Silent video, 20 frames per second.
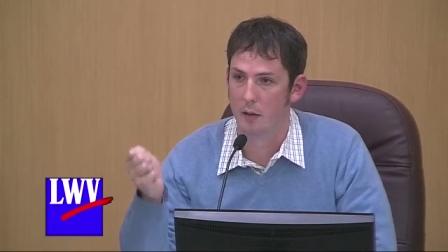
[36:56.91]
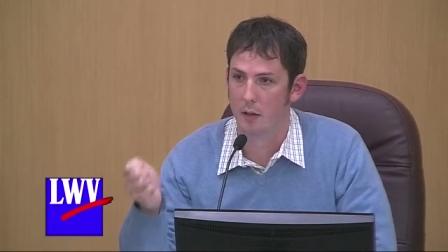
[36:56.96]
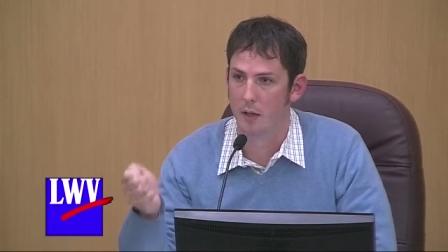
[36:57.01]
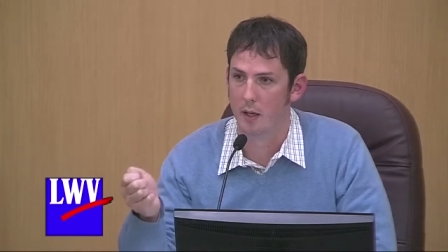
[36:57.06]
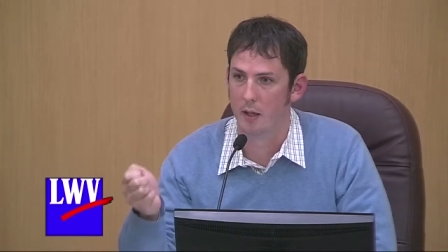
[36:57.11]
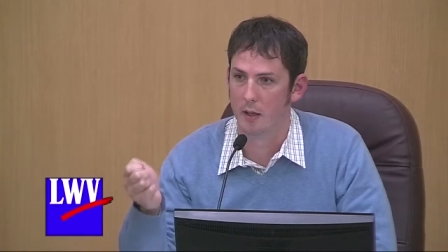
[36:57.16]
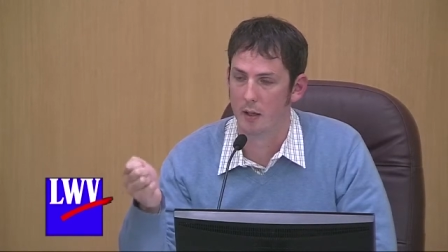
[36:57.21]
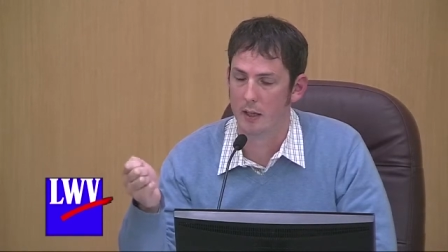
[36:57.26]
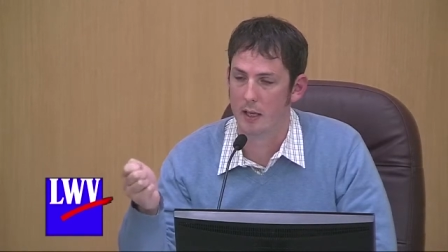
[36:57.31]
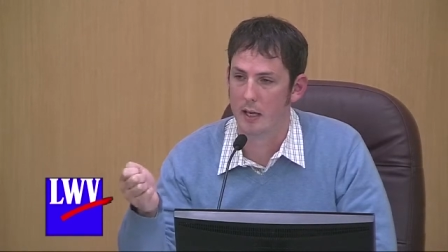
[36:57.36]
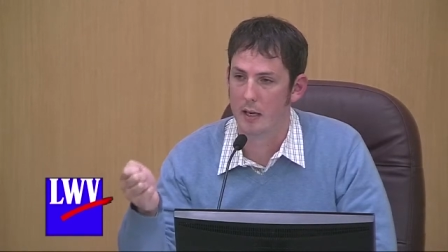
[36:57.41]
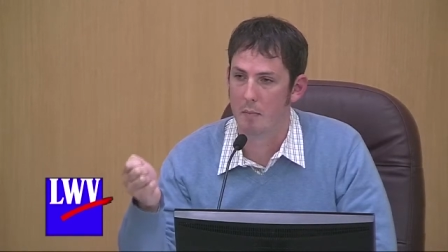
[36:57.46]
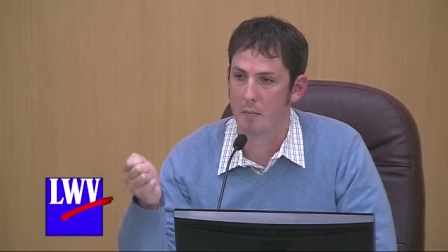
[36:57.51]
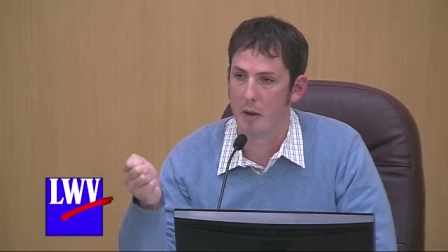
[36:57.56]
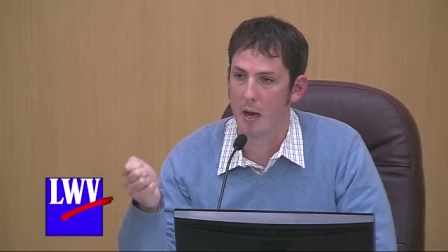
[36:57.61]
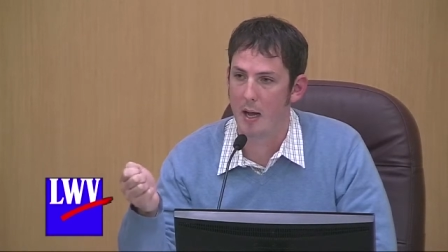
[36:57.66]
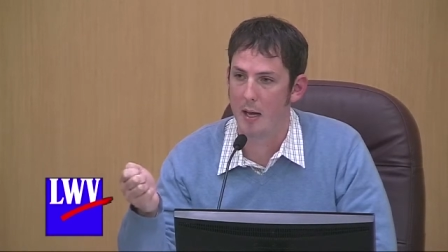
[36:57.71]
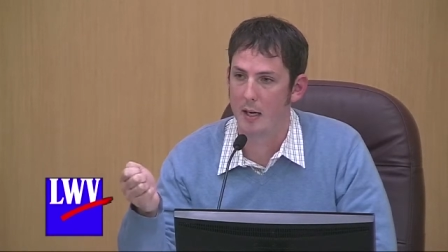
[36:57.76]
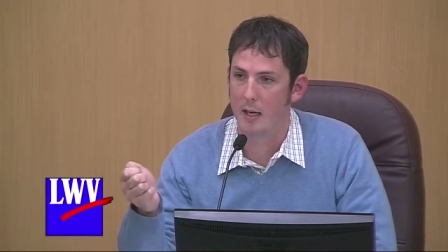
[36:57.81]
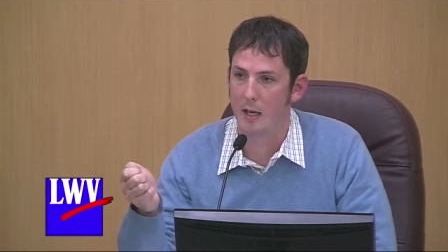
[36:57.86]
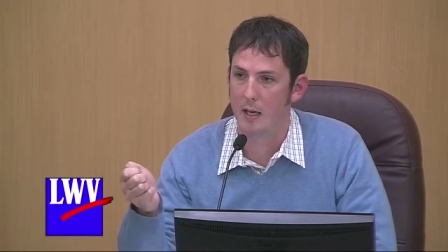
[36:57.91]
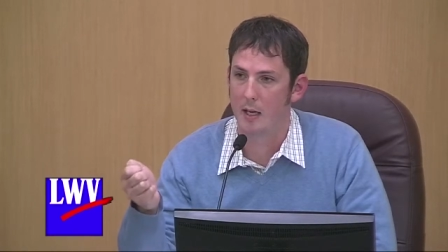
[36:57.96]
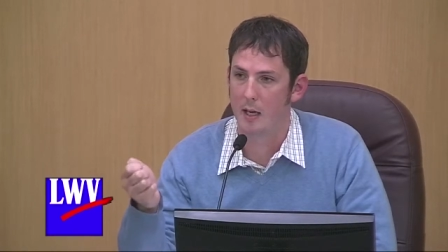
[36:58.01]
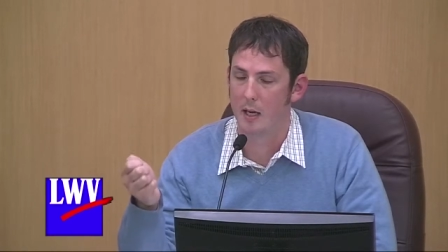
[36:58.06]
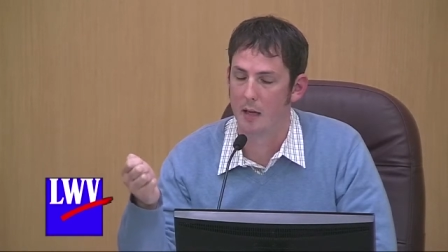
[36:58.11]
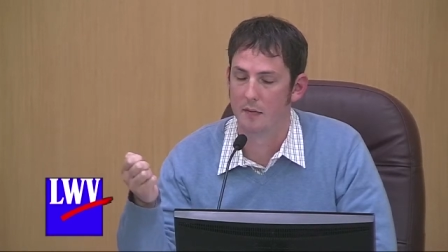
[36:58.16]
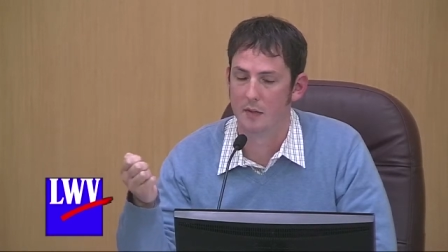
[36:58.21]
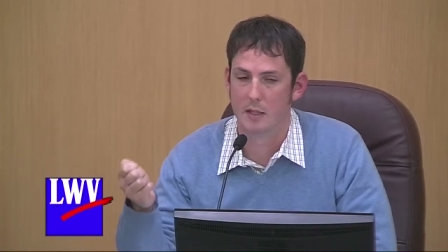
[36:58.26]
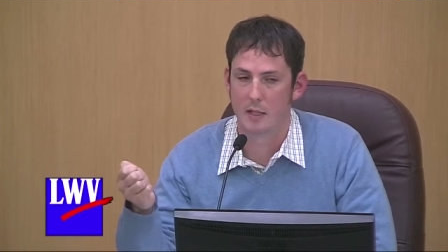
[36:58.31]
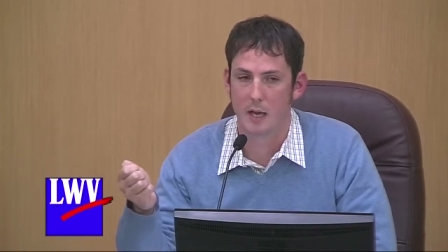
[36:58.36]
the leading body
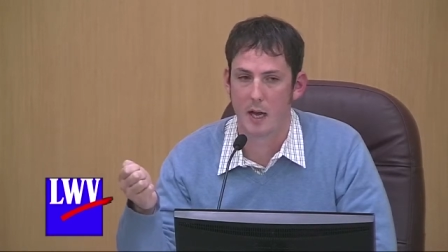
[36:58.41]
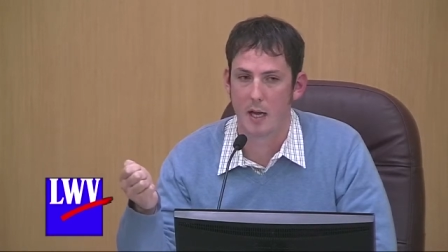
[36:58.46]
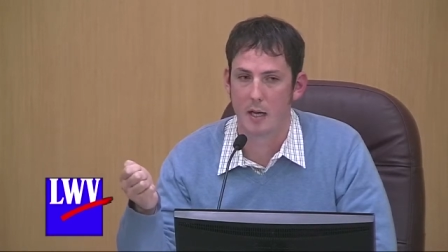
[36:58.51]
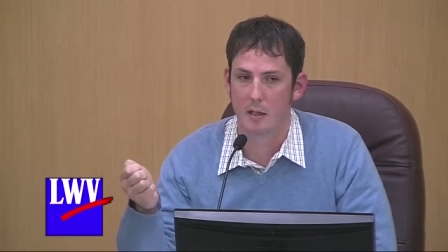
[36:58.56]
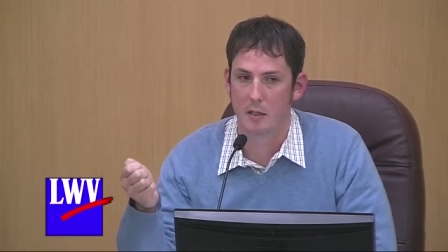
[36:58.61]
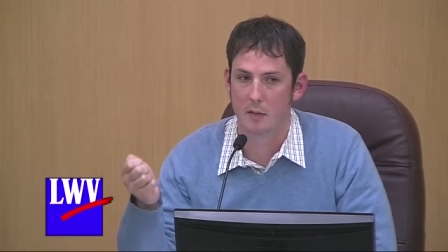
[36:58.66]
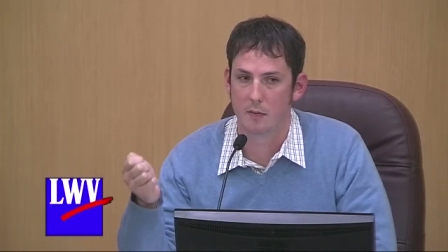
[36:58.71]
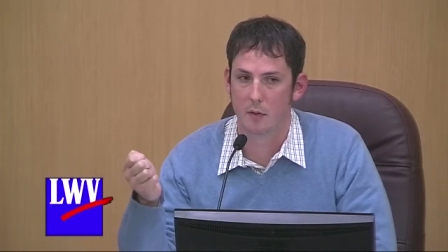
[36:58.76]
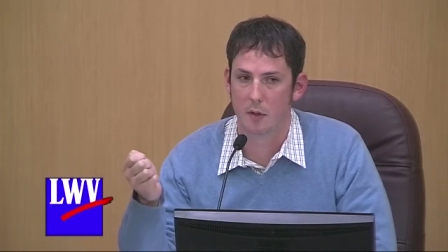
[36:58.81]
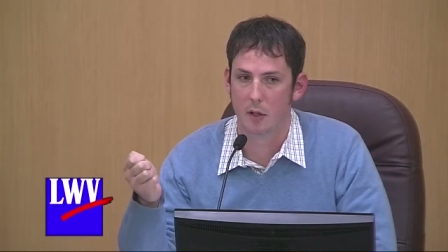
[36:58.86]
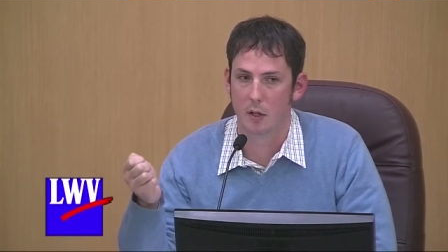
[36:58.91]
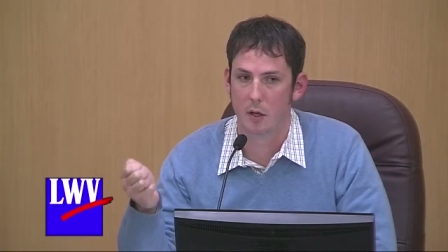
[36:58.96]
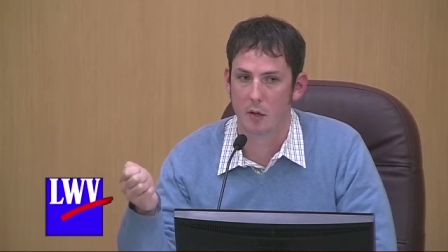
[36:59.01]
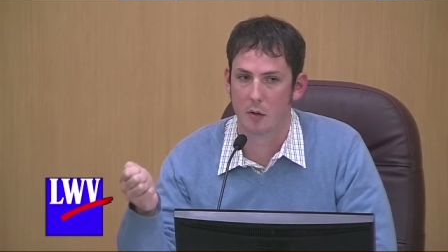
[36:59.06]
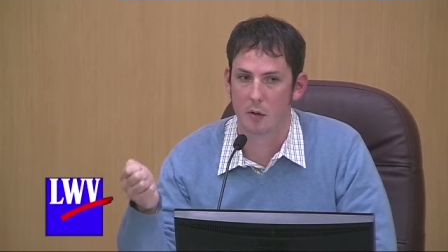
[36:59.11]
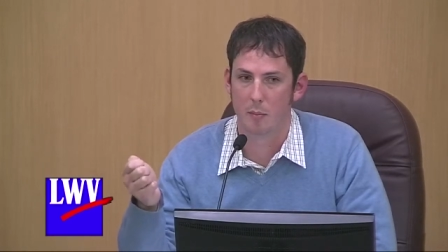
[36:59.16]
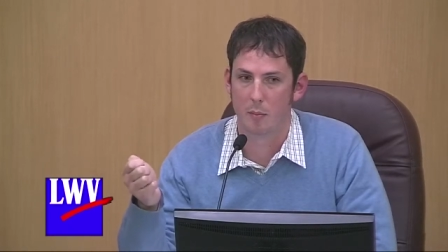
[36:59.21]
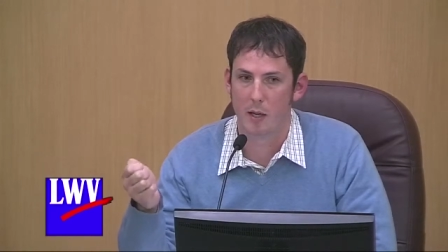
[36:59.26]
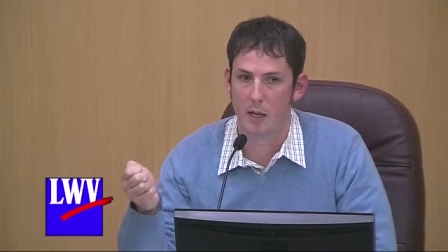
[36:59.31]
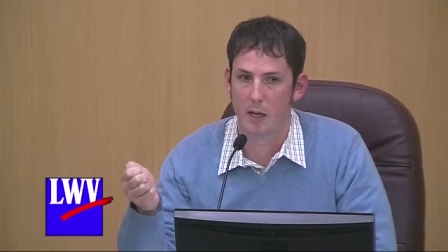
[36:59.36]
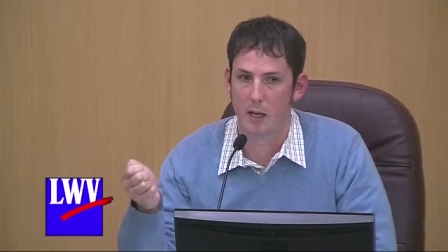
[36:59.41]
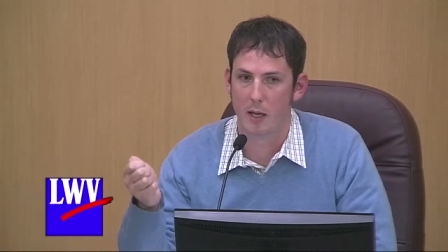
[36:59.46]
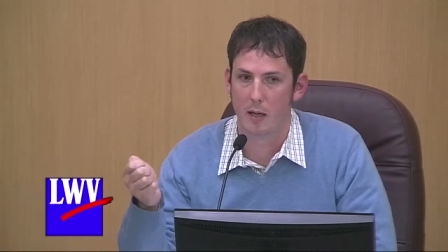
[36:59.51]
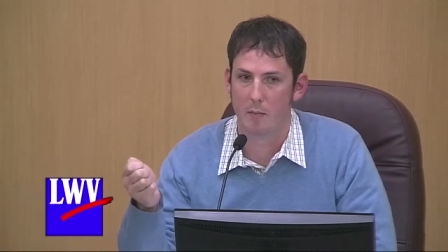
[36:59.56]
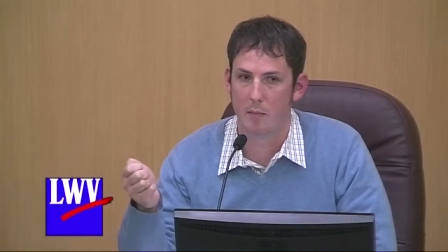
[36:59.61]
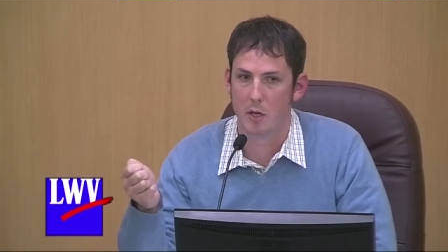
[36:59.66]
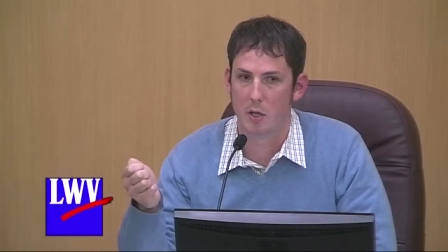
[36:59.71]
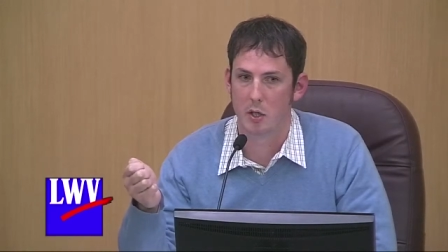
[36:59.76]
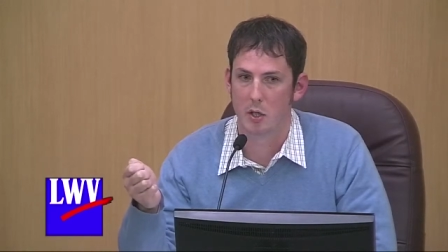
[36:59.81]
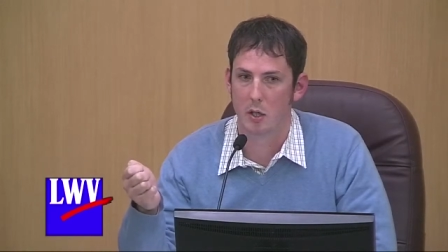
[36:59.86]
of science for the European
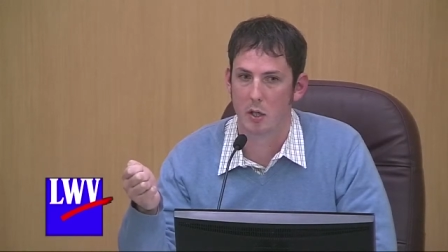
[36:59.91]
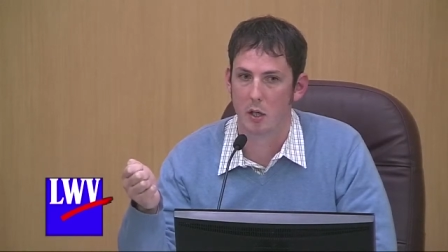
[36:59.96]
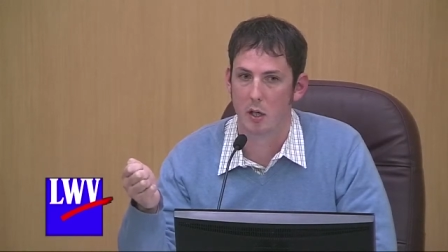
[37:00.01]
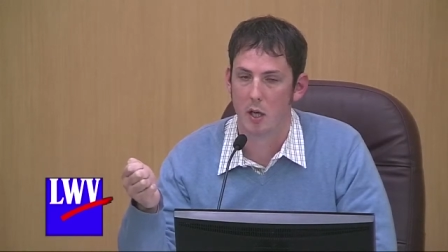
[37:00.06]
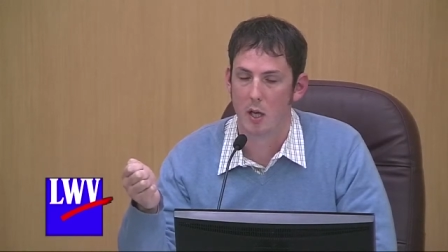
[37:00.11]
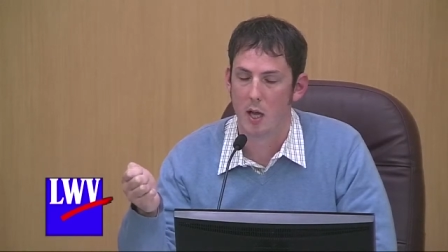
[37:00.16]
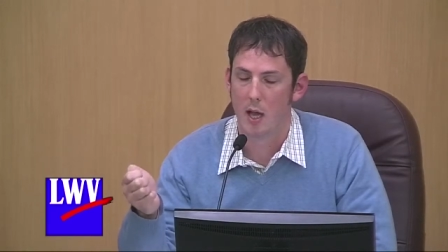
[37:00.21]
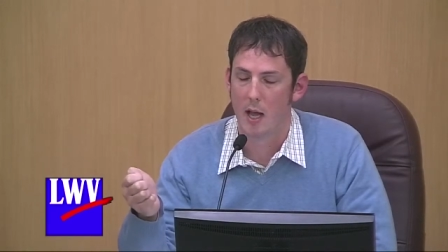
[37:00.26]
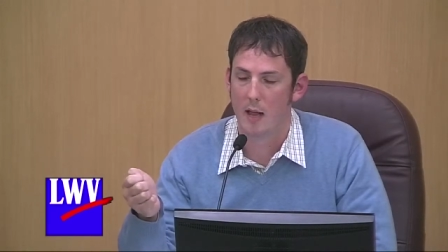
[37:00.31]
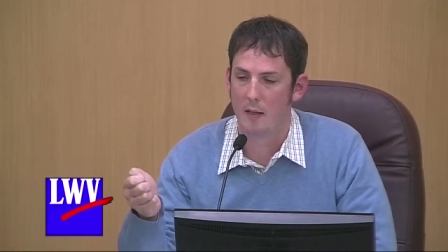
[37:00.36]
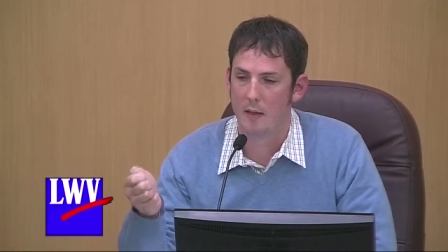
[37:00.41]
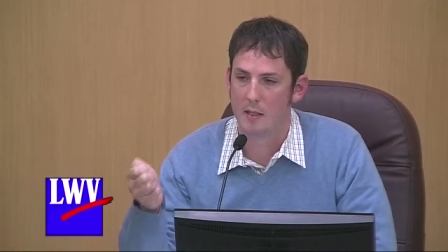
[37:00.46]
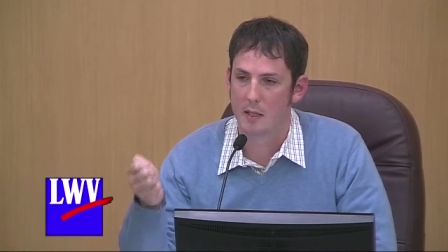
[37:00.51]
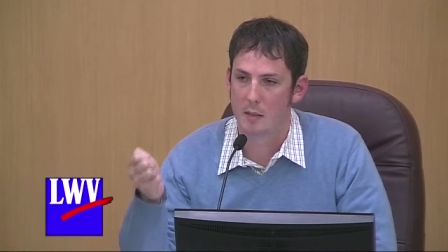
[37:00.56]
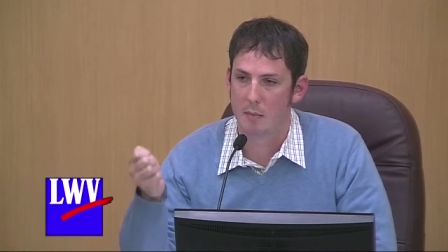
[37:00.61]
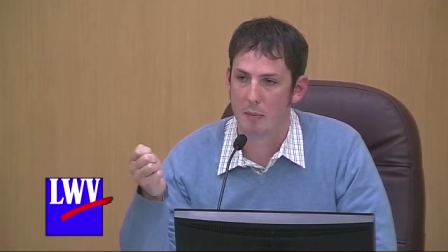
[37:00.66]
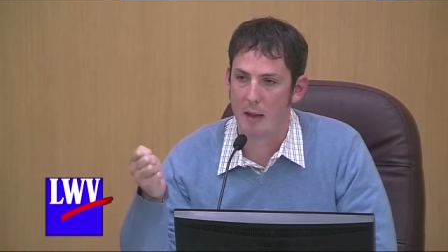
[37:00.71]
Commission, and this is